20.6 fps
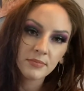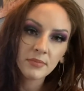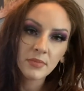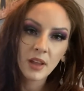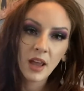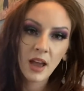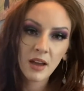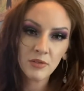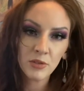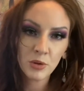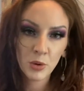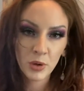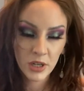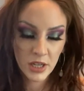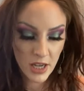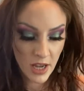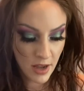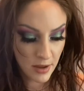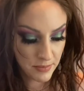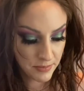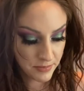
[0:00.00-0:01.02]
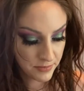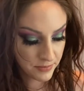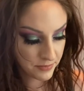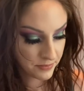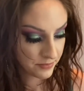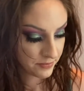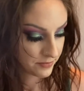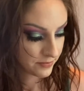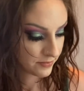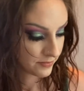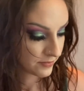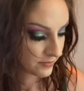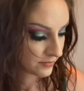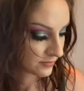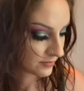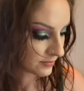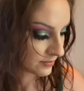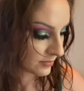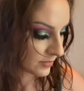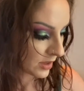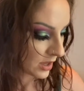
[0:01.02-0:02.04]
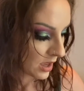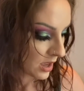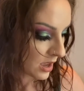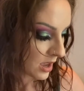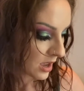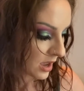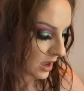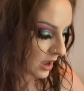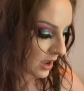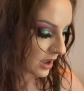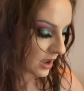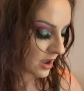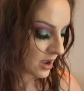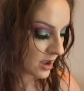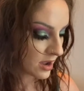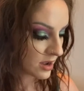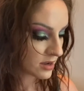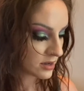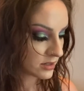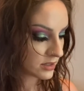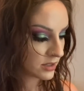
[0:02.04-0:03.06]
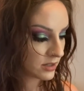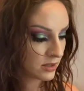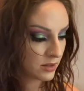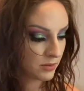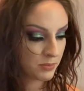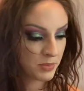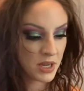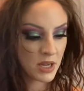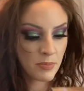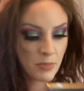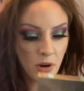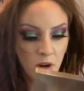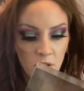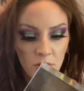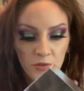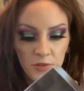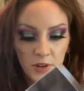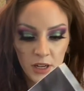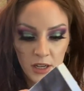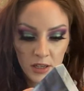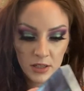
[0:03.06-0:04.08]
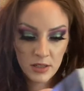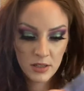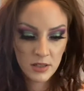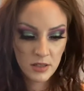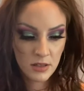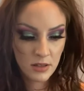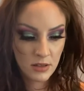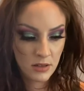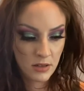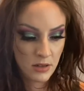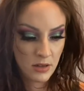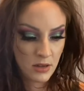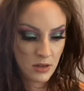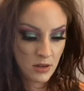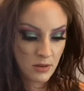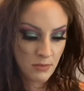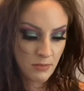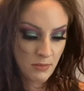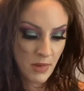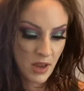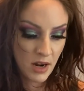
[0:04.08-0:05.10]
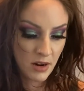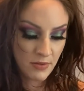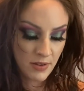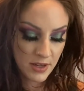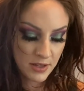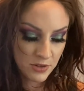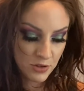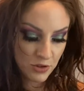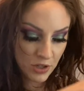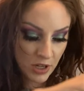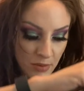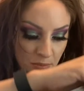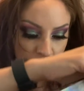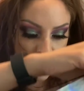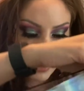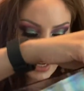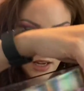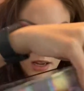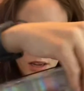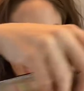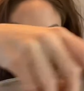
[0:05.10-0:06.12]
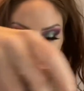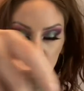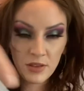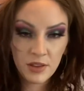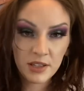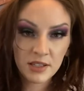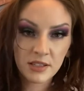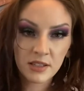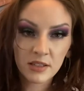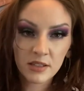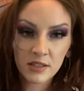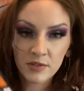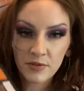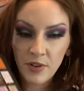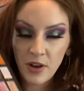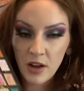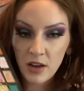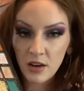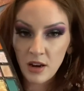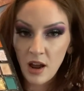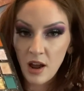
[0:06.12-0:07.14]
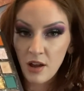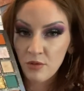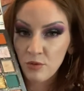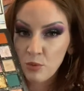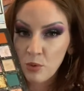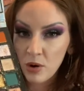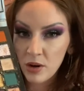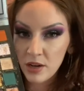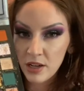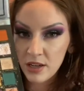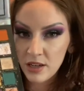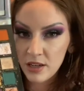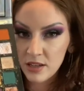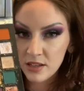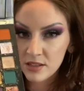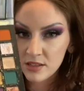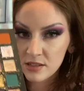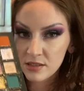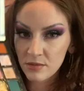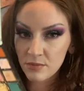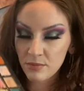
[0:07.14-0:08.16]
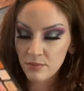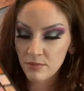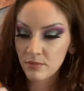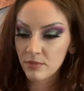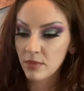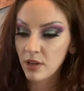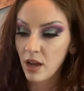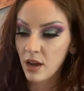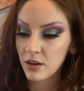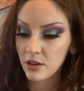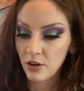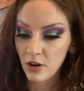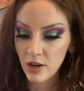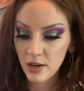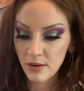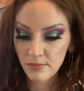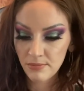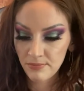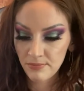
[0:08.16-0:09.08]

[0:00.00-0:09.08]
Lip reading: Haven't worn it yet. And the Be Perfect Manifest Dream Big. This is fun. I've worn it. It's kind of great.